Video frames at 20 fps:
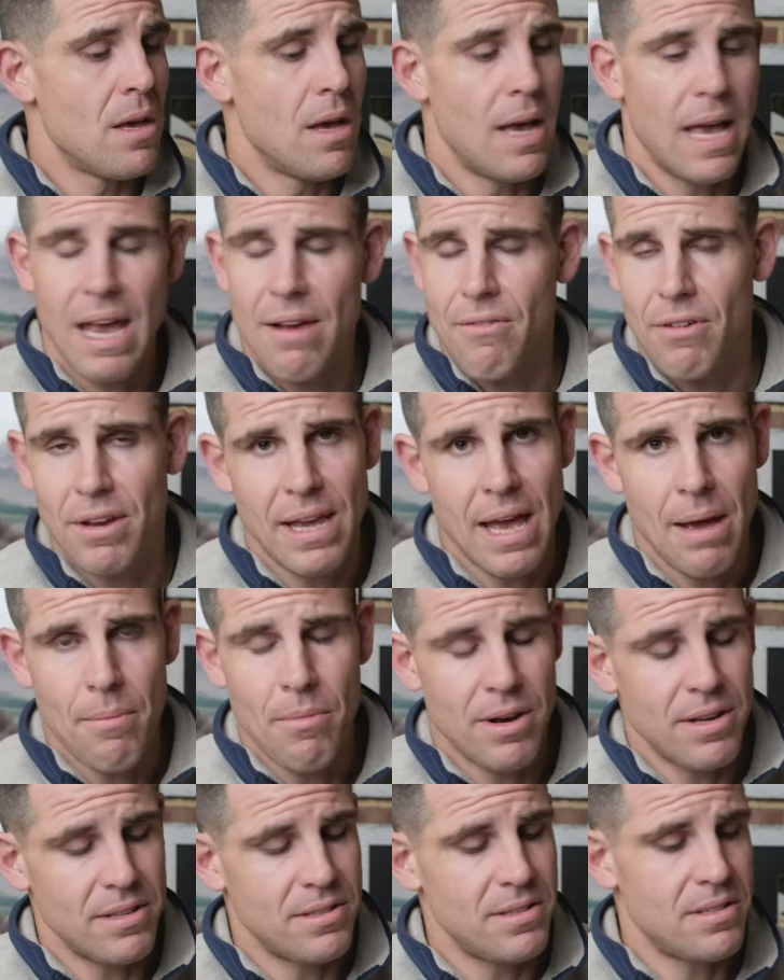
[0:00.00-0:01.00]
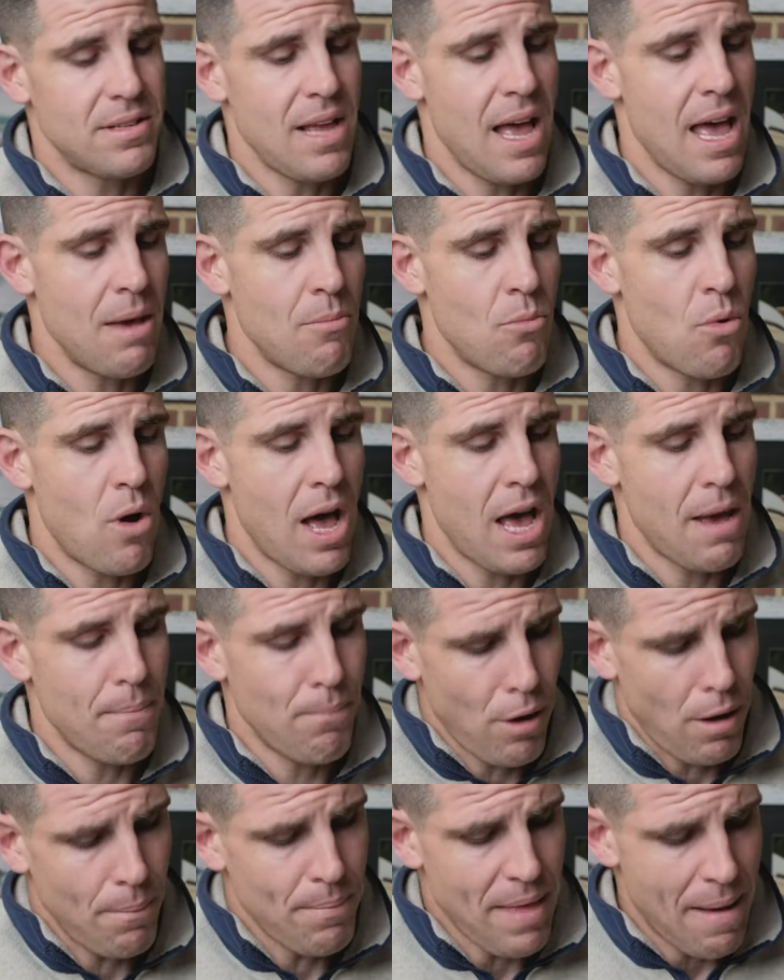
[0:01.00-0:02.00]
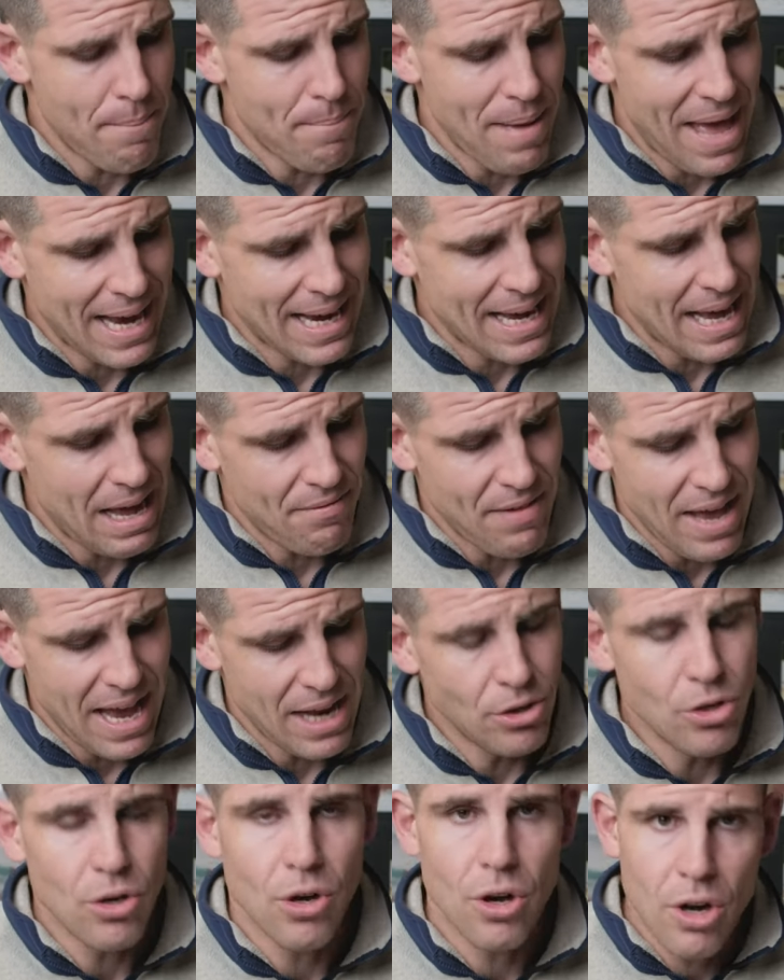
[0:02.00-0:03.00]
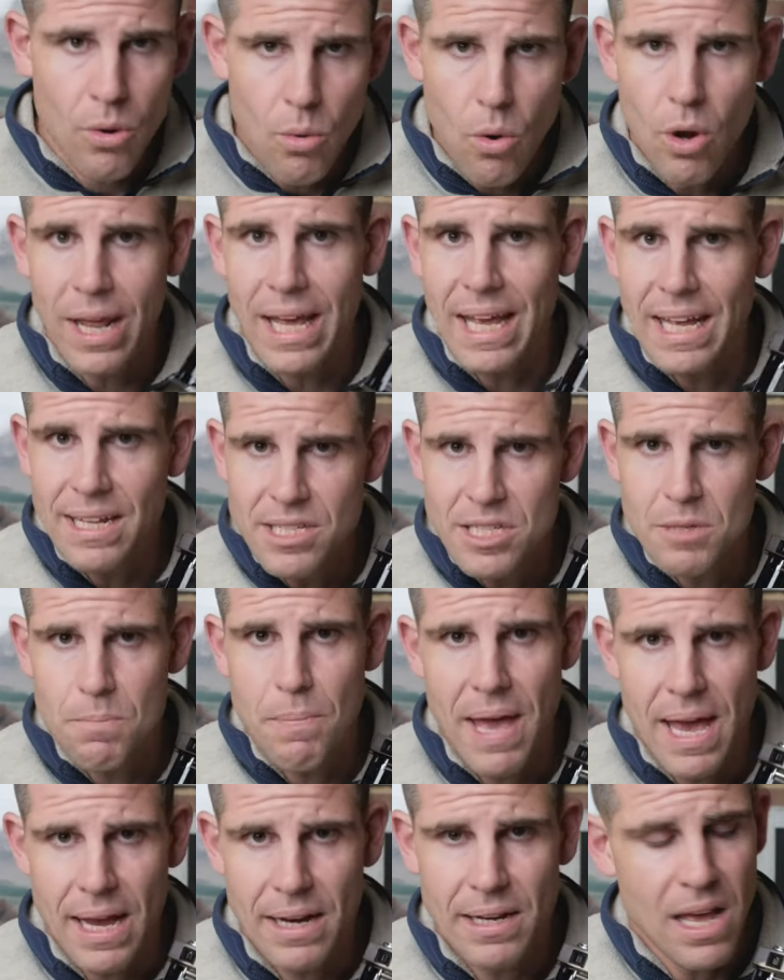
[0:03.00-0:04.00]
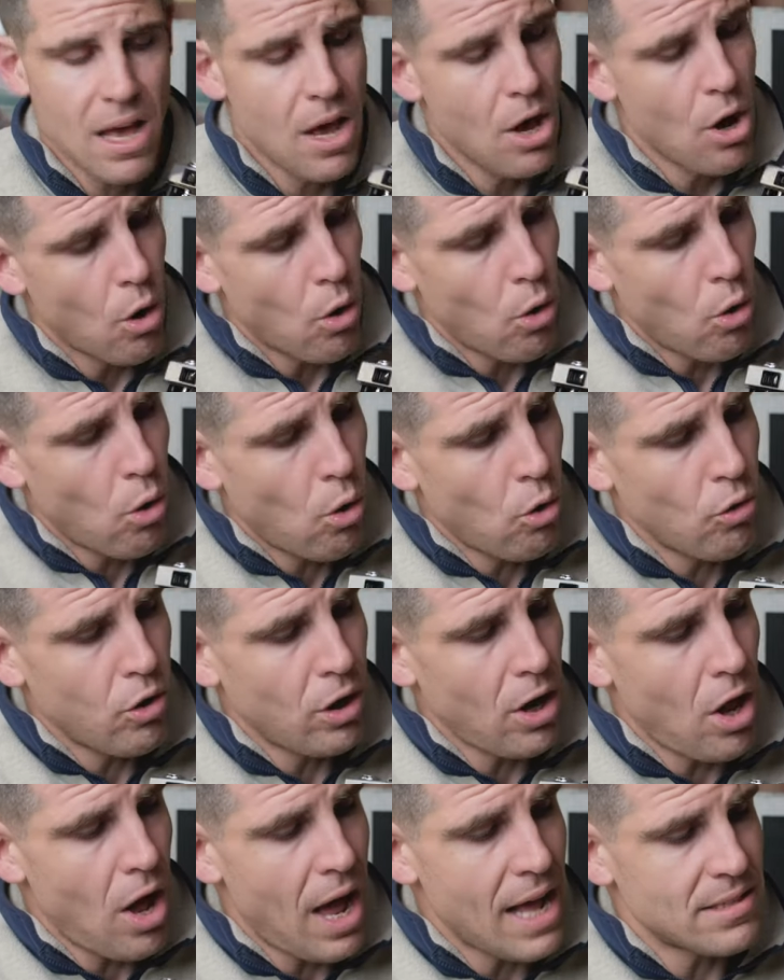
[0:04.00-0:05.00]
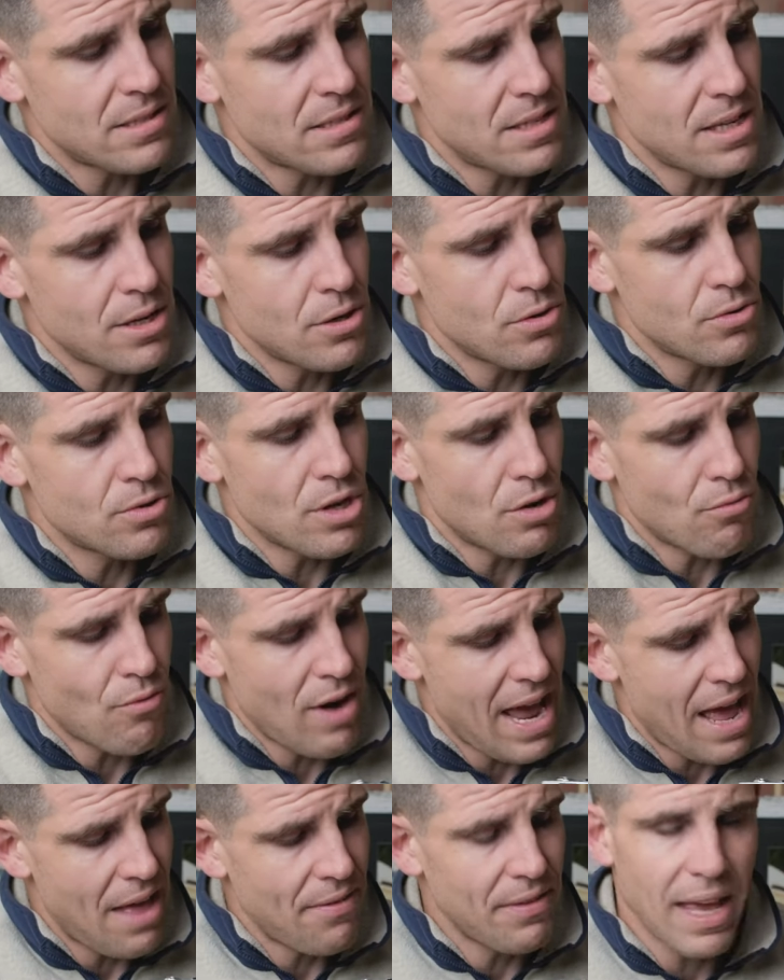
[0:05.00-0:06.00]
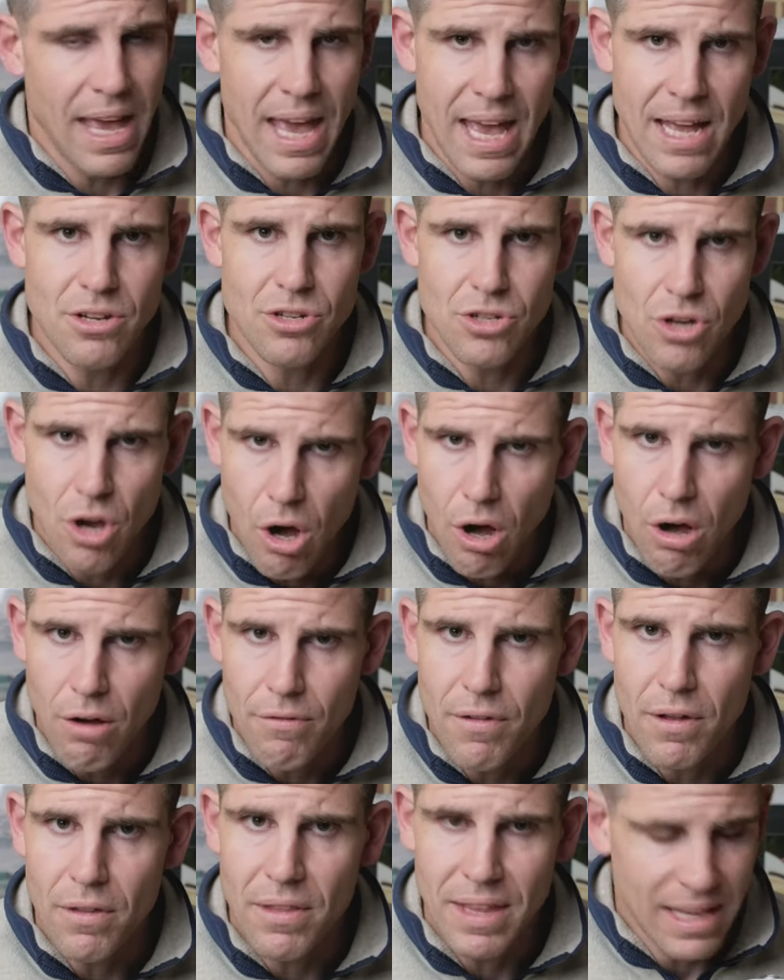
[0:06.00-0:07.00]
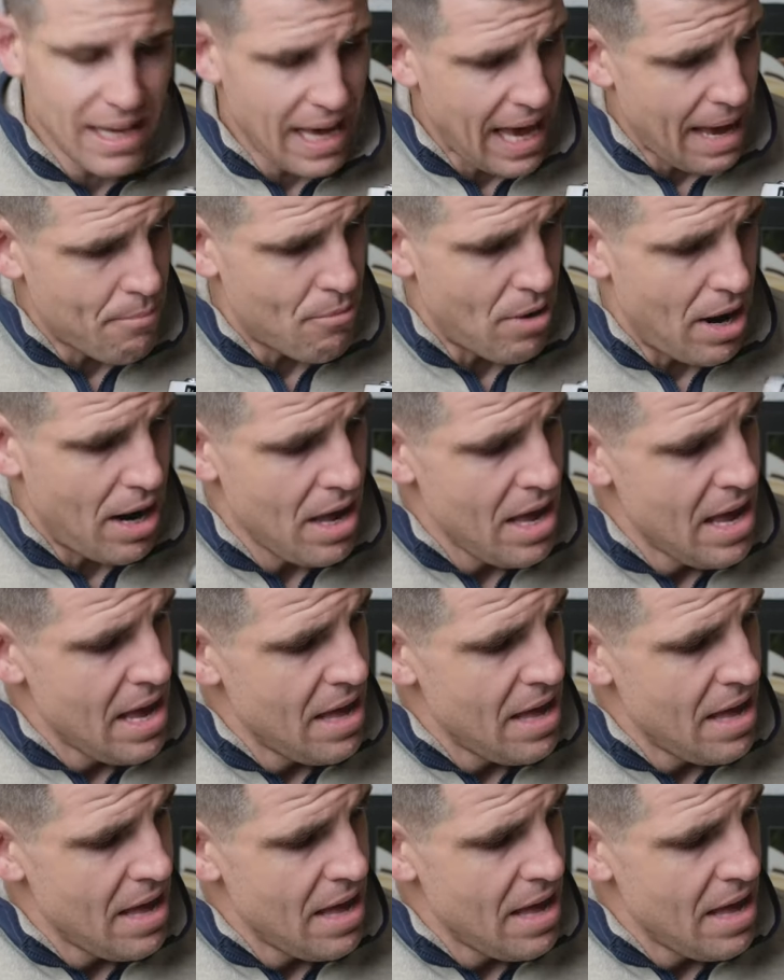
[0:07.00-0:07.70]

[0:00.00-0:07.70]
Every camera does the same way. Pop that back cover, and you're going to want to inspect all the light seals around the edge of the camera.